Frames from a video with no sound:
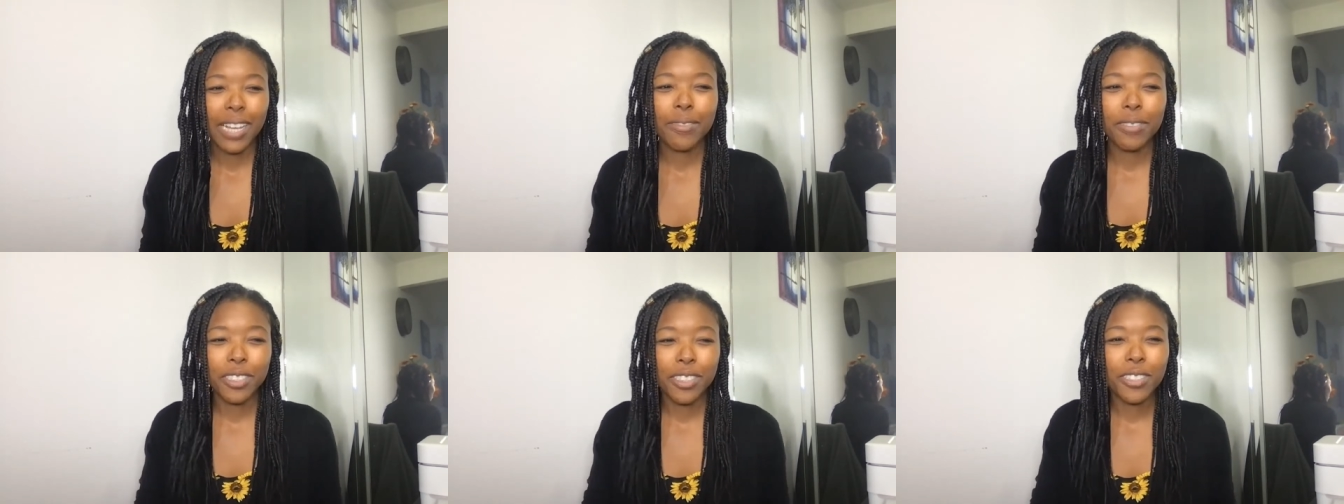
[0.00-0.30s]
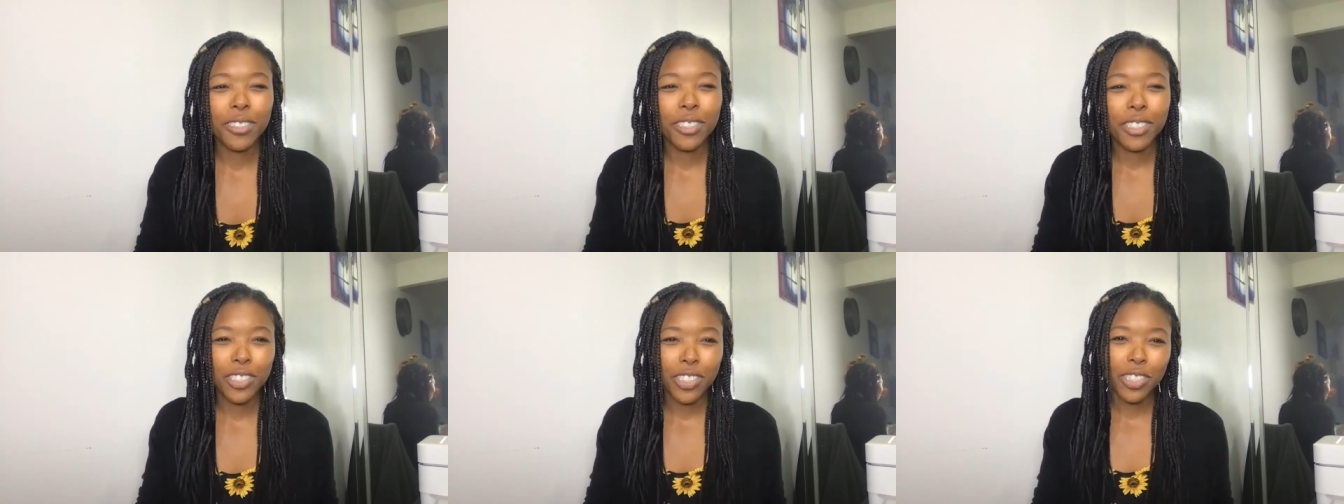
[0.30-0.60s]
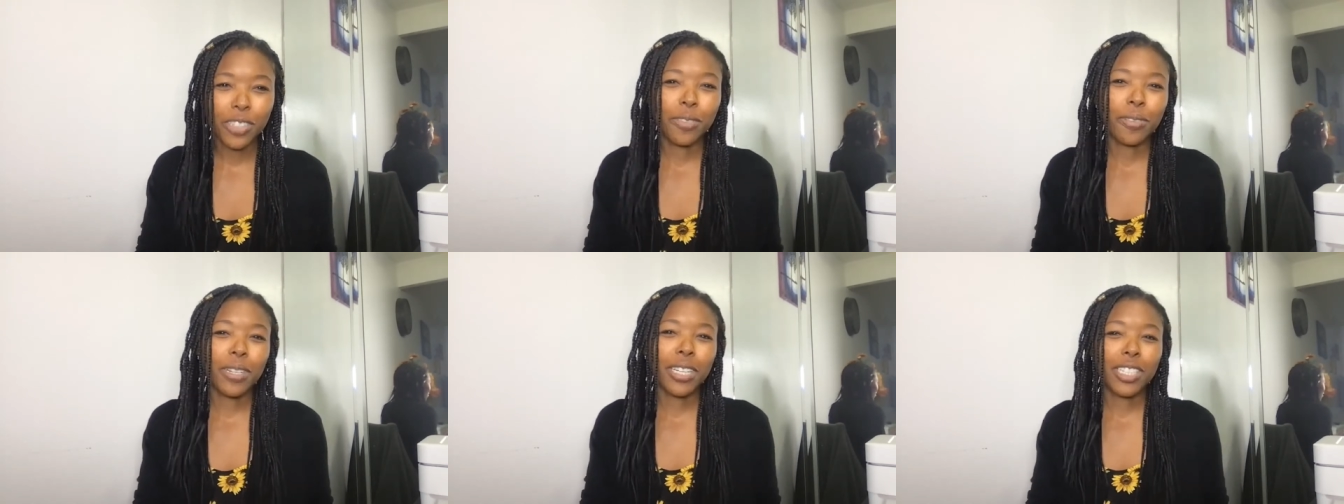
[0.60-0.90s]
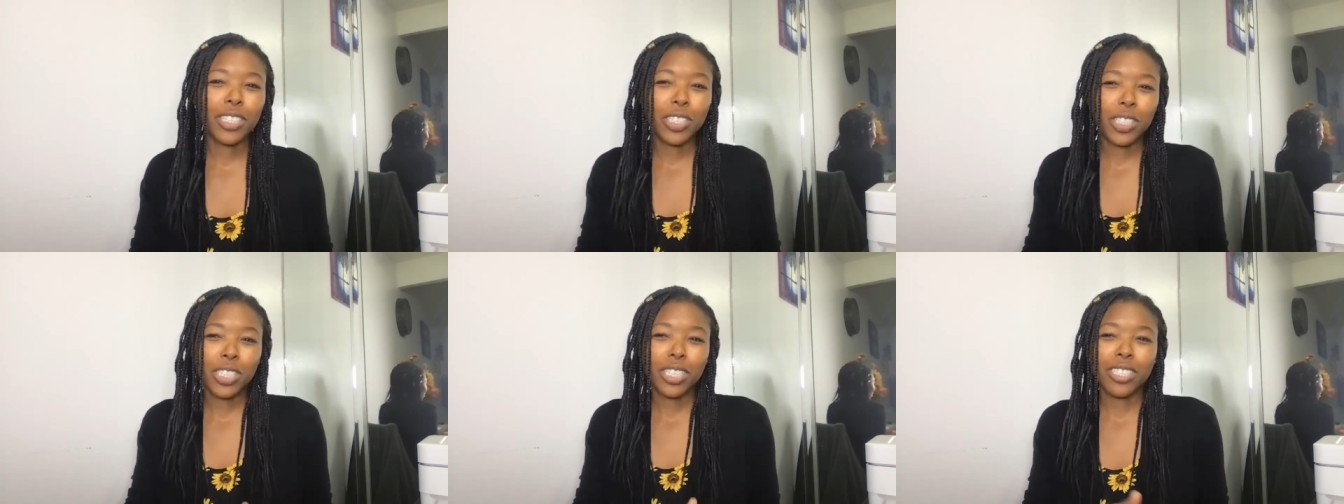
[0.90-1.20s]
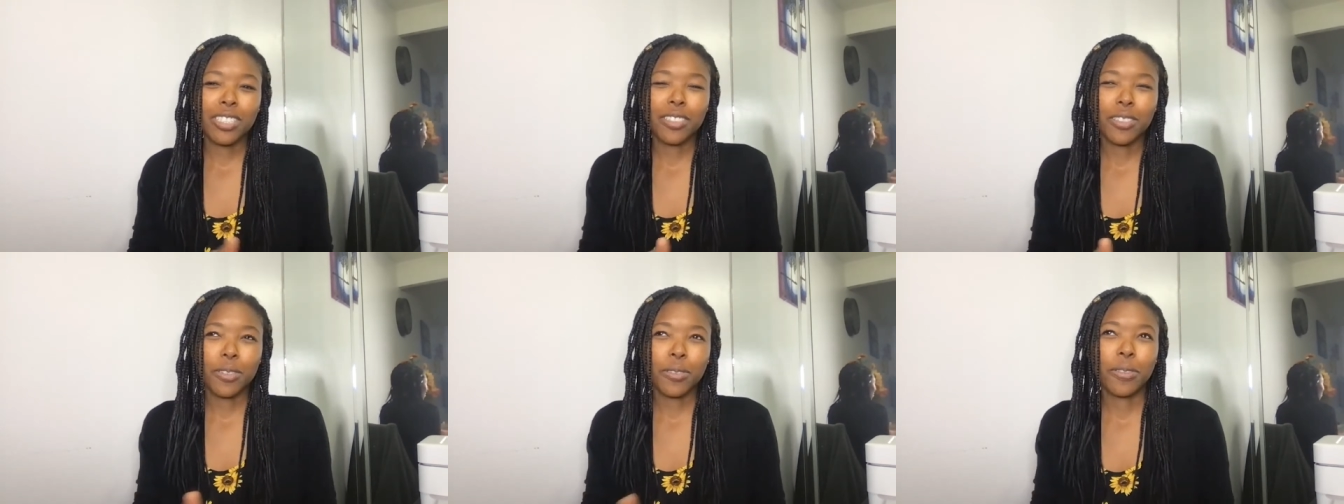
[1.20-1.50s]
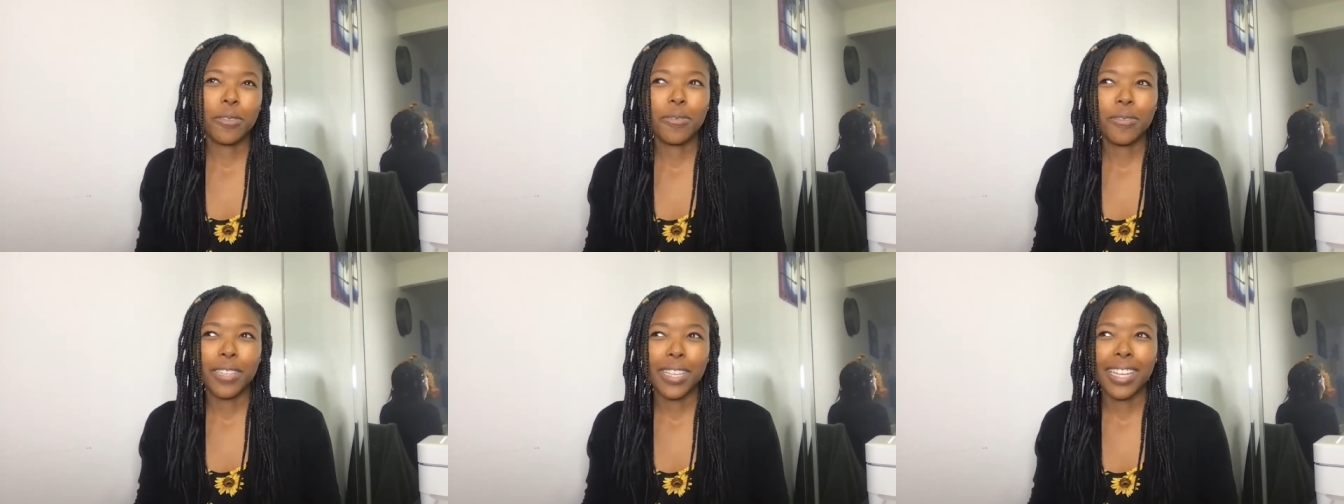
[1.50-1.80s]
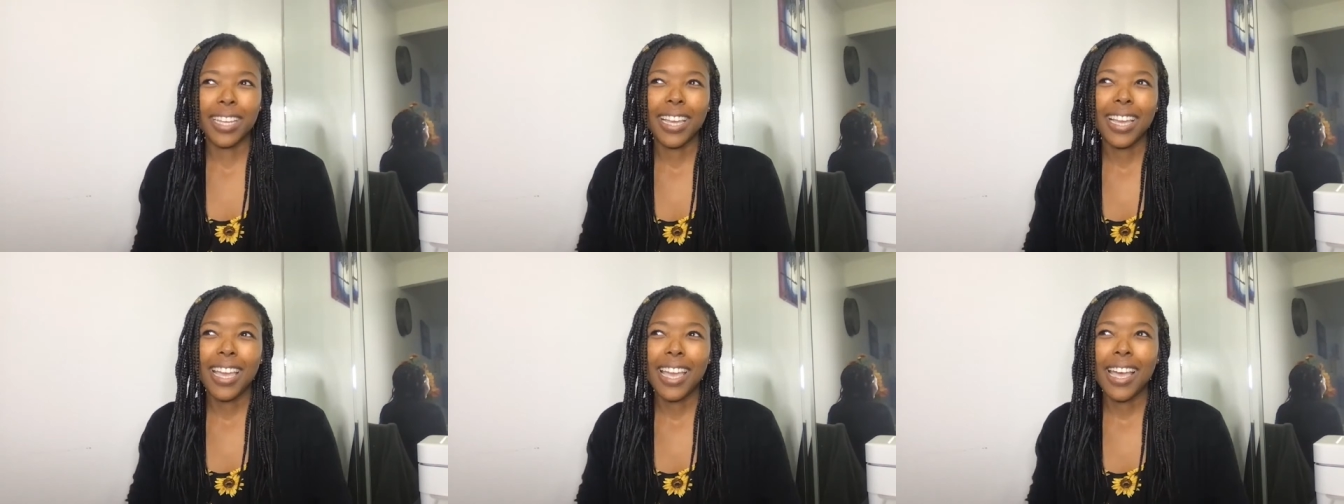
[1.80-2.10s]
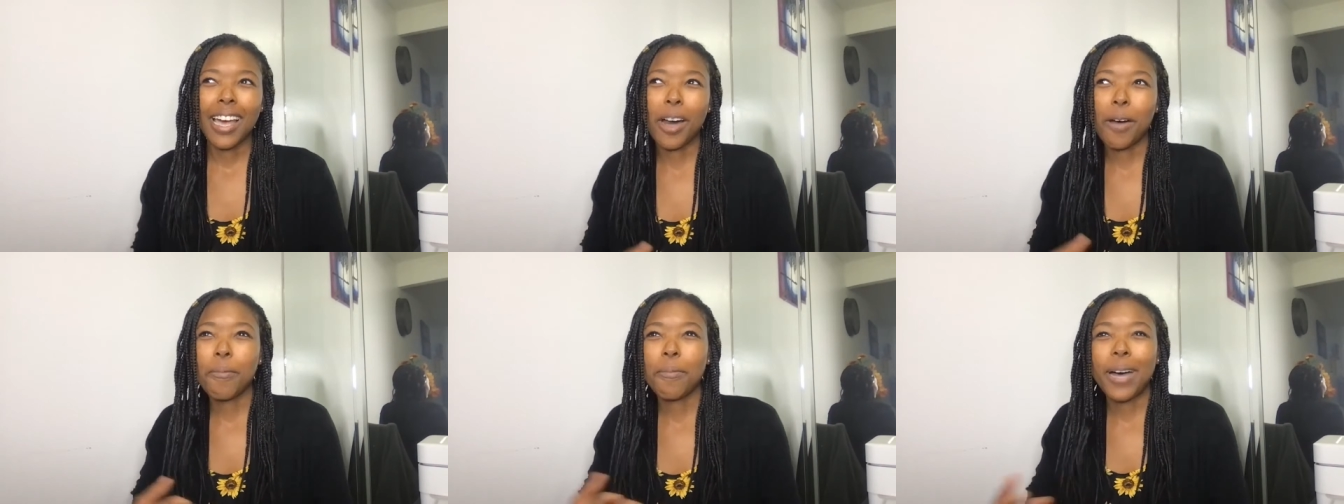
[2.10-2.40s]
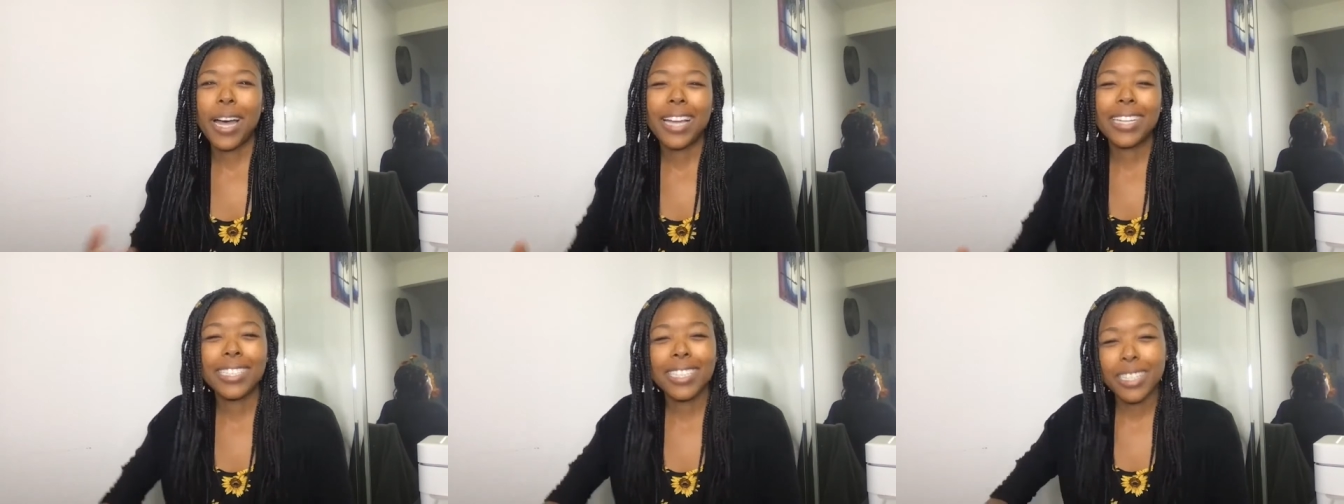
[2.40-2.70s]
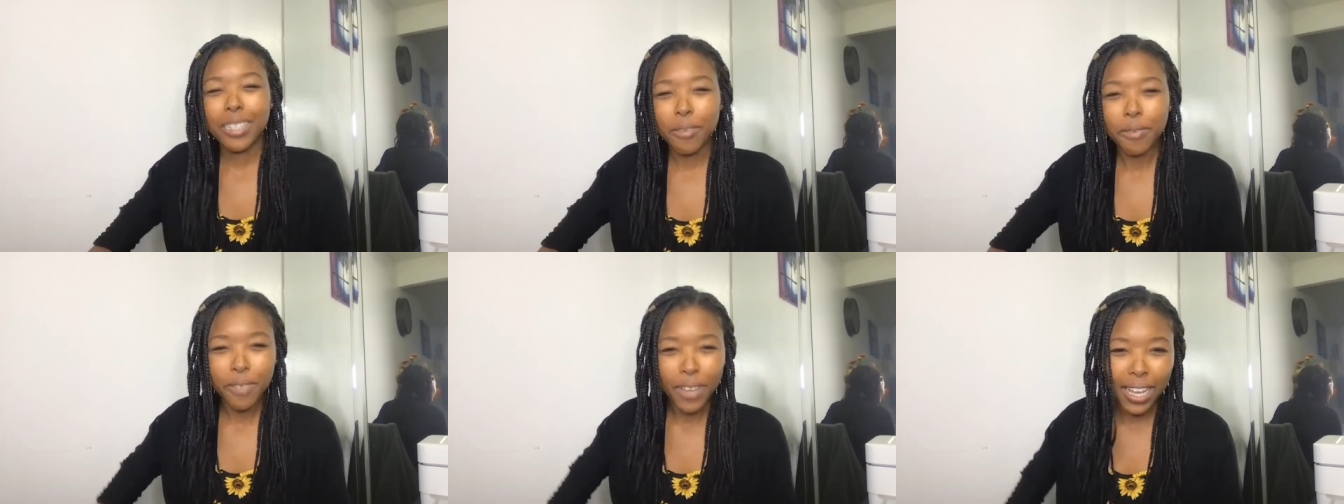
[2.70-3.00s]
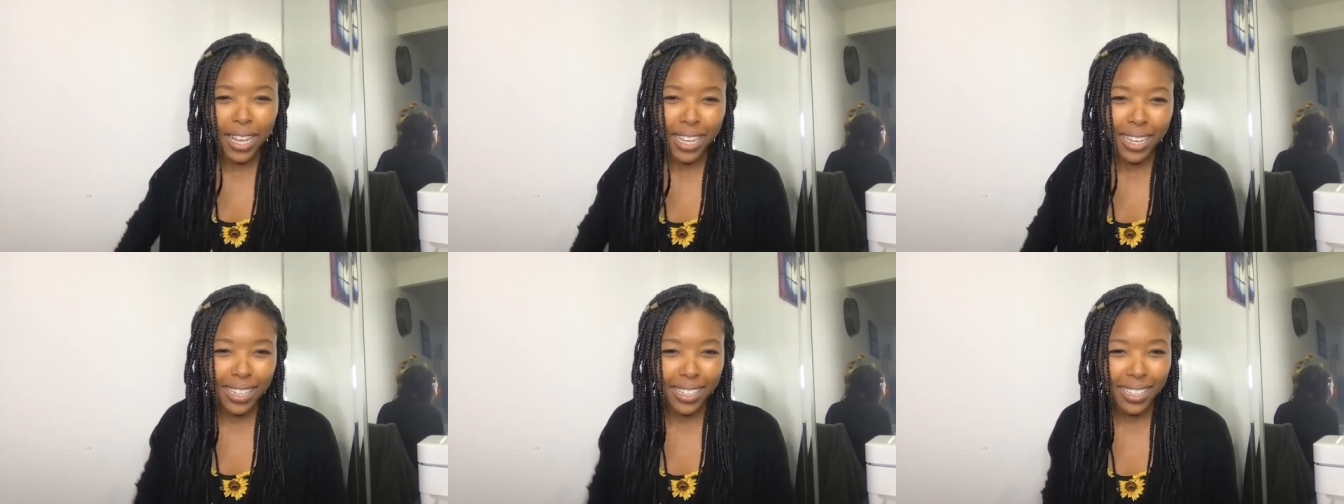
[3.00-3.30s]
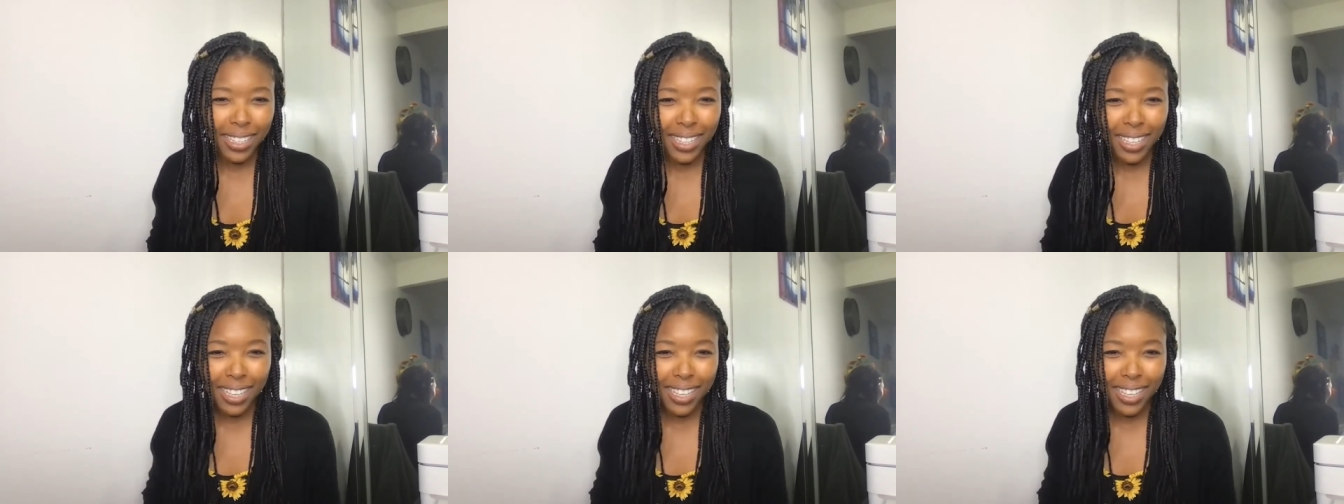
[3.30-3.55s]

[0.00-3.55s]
of a certain generation sort of like help identify